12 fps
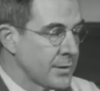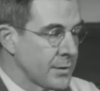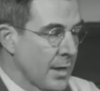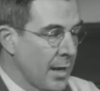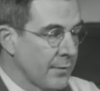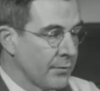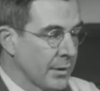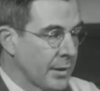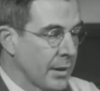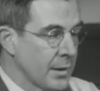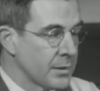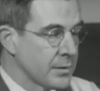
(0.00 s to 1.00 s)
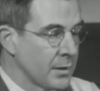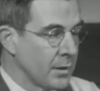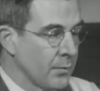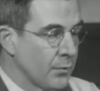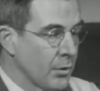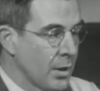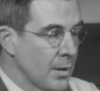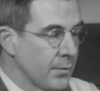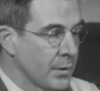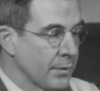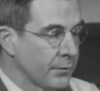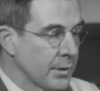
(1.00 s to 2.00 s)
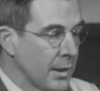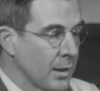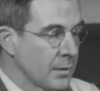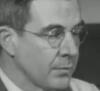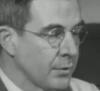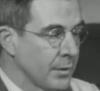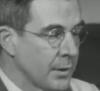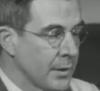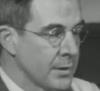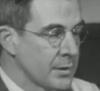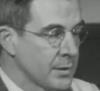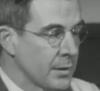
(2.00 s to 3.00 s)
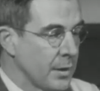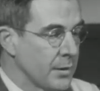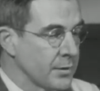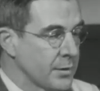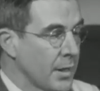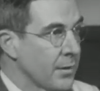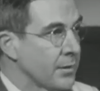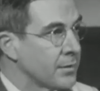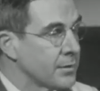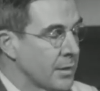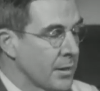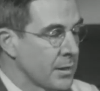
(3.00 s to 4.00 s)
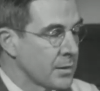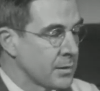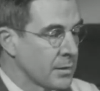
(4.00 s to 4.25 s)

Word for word: advocates the employment of colored police in southern cities